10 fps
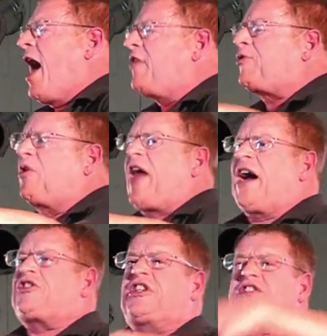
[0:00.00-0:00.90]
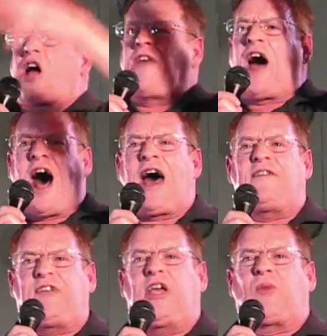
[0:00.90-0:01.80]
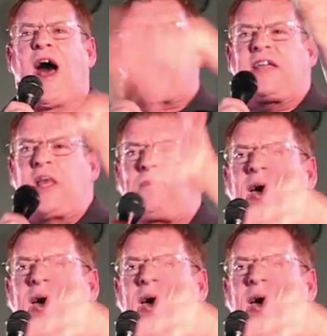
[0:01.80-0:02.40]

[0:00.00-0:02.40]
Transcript: And through that, she saw the IV rack and the